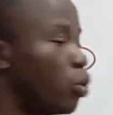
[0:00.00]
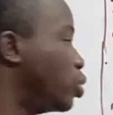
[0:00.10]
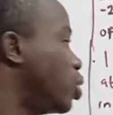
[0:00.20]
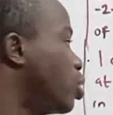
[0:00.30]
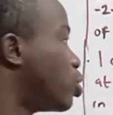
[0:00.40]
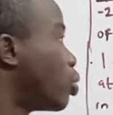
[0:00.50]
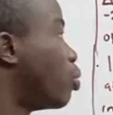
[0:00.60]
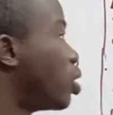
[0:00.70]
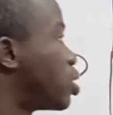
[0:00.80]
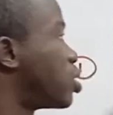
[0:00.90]
So what
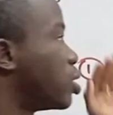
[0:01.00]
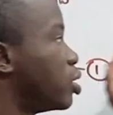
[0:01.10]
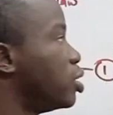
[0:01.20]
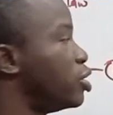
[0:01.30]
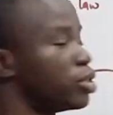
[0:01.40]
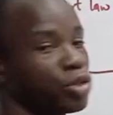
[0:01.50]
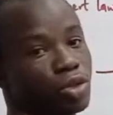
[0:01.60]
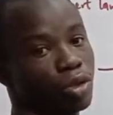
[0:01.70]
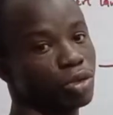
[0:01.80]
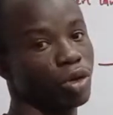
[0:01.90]
is the structure
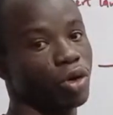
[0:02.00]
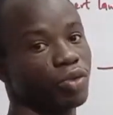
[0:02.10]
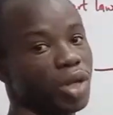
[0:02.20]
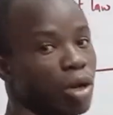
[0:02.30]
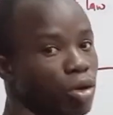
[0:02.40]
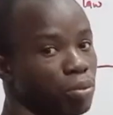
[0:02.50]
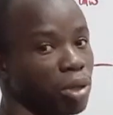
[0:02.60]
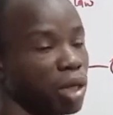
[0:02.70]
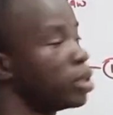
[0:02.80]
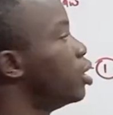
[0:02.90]
of that compound?
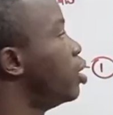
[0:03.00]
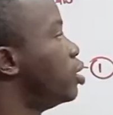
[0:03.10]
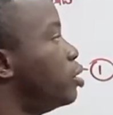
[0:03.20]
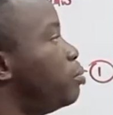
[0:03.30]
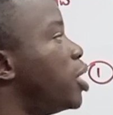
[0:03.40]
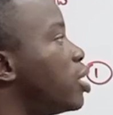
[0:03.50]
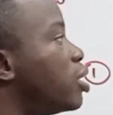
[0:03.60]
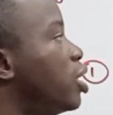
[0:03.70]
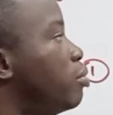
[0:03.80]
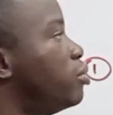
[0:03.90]
The parent
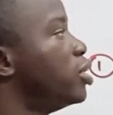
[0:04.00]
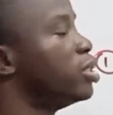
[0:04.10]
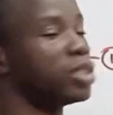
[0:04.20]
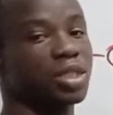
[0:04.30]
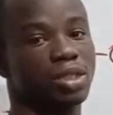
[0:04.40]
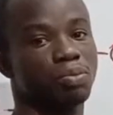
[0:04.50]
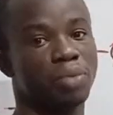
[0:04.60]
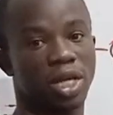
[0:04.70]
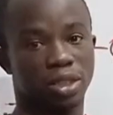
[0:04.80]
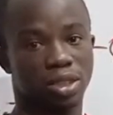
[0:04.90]
name is
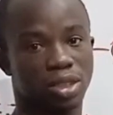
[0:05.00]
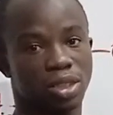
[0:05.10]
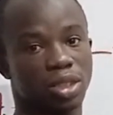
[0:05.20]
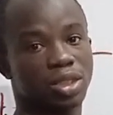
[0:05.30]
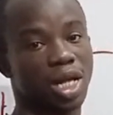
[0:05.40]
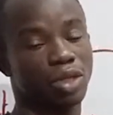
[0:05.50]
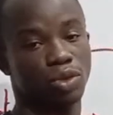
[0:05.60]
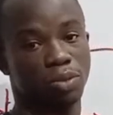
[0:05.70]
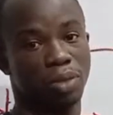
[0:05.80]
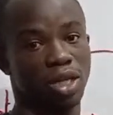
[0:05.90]
pent. It starts with
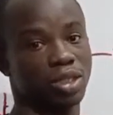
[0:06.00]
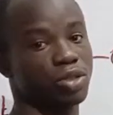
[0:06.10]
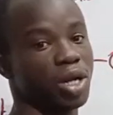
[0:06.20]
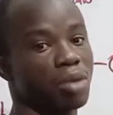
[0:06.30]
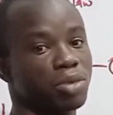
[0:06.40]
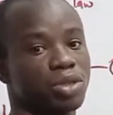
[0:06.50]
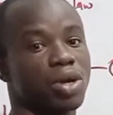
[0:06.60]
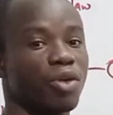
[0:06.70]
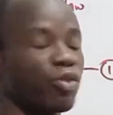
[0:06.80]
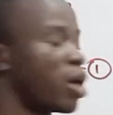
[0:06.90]
pent, so that means you have
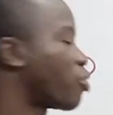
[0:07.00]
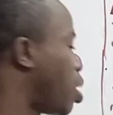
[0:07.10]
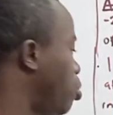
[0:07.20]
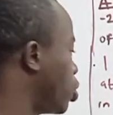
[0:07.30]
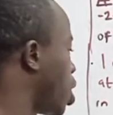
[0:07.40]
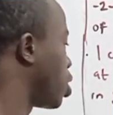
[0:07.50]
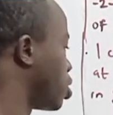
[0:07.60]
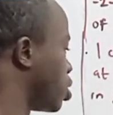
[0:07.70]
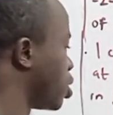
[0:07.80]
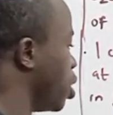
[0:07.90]
5 carbon system,